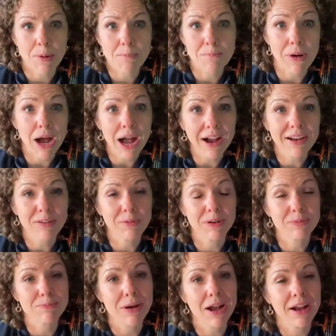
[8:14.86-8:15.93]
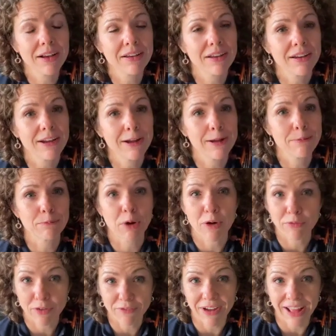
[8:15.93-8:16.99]
Bach, when Bach
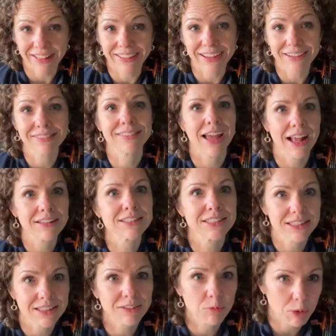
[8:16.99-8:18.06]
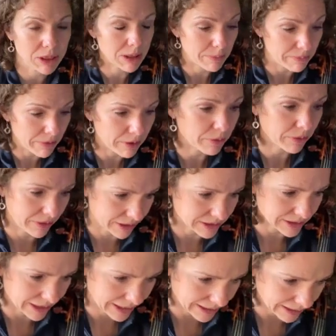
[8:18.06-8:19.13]
wrote for violin, that's what the bow
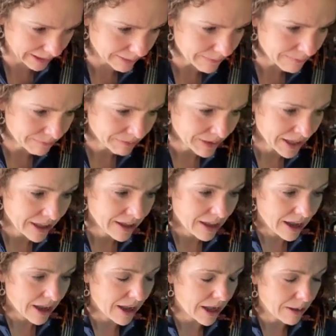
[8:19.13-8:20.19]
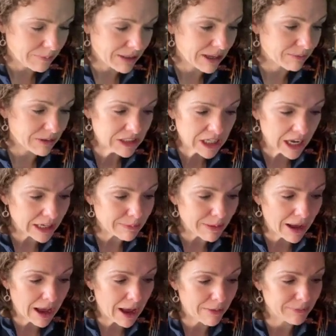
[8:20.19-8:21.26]
looked like. Then we talk
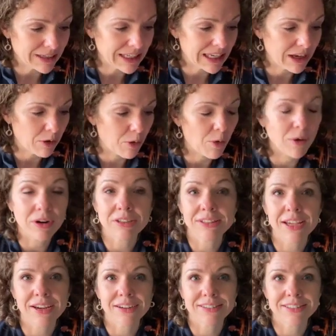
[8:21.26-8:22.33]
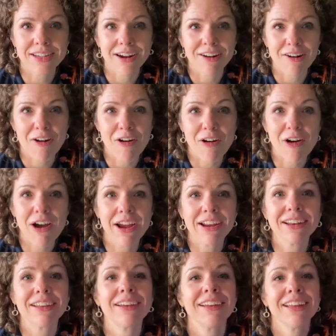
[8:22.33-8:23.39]
about how many horsehairs are
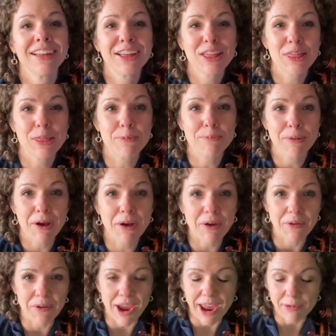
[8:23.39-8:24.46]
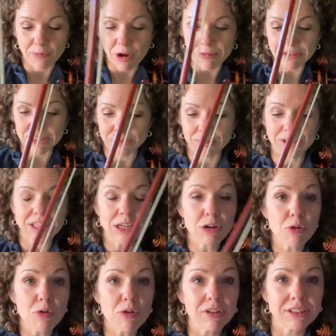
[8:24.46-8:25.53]
on the bow. And what was really
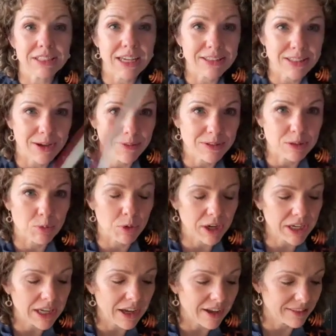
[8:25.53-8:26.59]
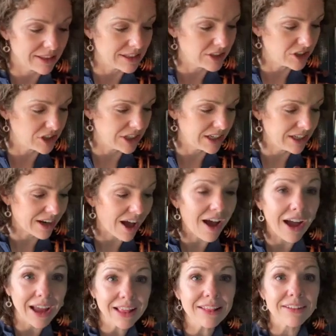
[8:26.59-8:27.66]
cool is, as I was working on this sheet,
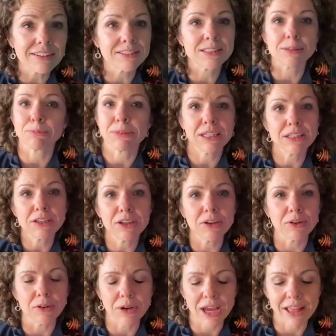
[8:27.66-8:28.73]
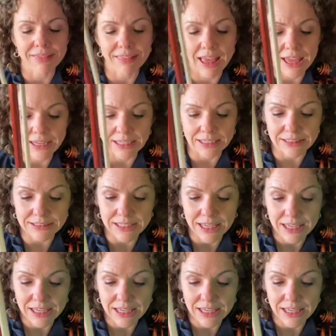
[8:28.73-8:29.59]
I learned something new. And that is,